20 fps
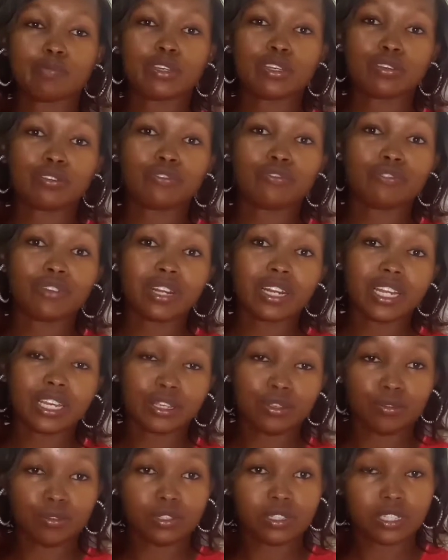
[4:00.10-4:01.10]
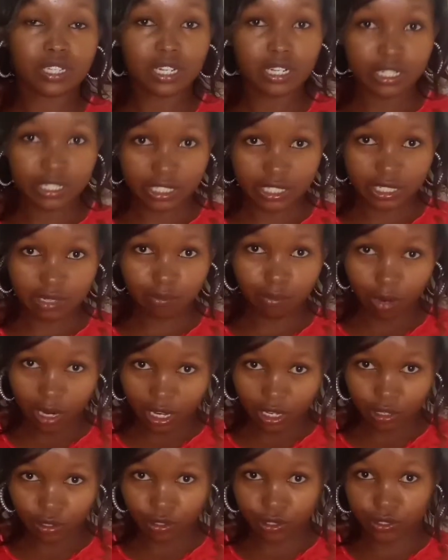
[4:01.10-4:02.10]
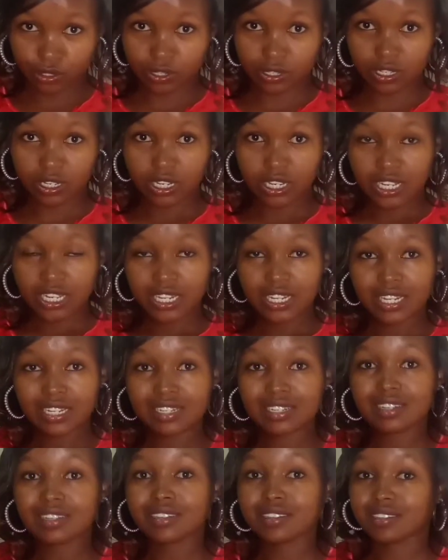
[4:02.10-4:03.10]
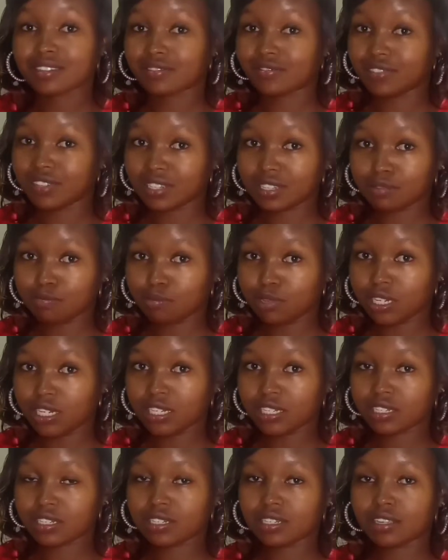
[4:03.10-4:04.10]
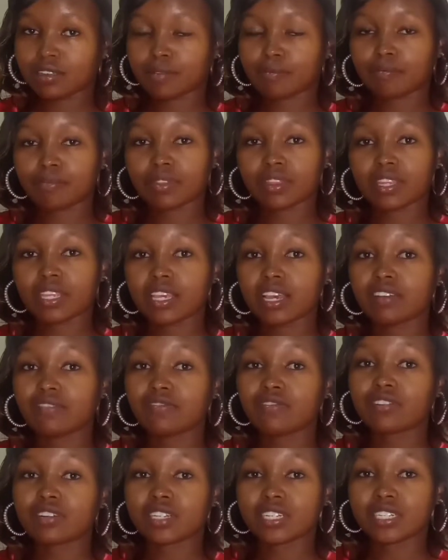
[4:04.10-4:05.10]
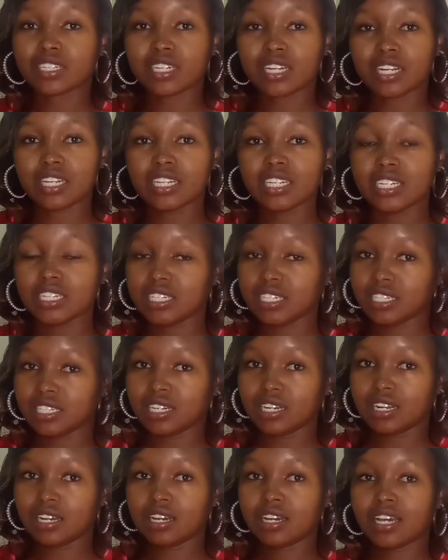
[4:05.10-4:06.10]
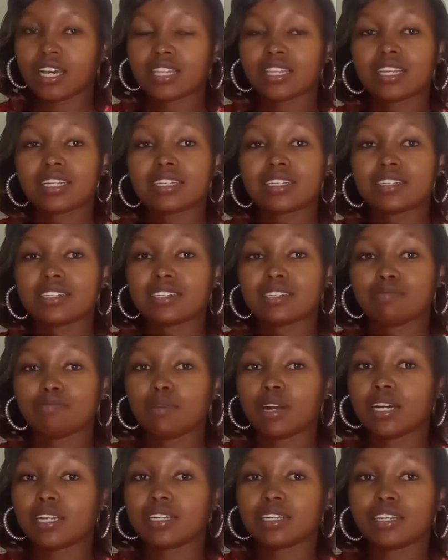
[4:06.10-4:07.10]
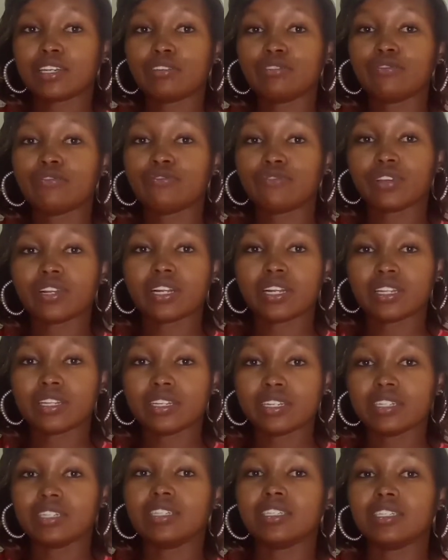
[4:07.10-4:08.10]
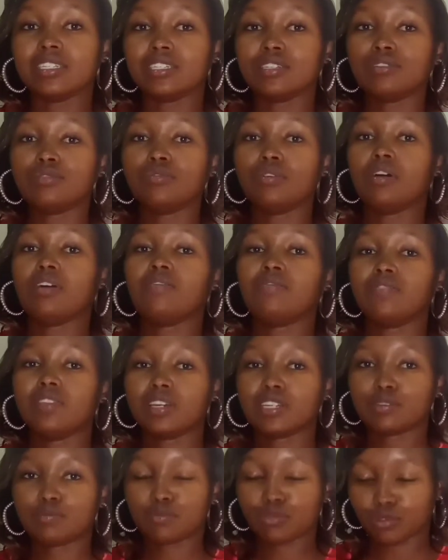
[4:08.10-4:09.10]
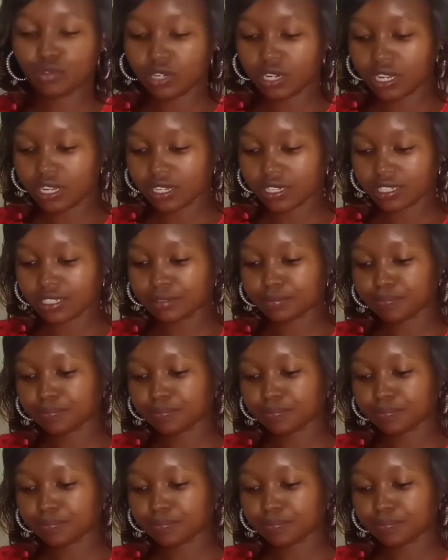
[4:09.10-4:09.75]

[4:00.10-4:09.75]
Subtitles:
make you feel like you still need bundles. That is visibility. They have created the need. That is demand. You feel the need to have that product.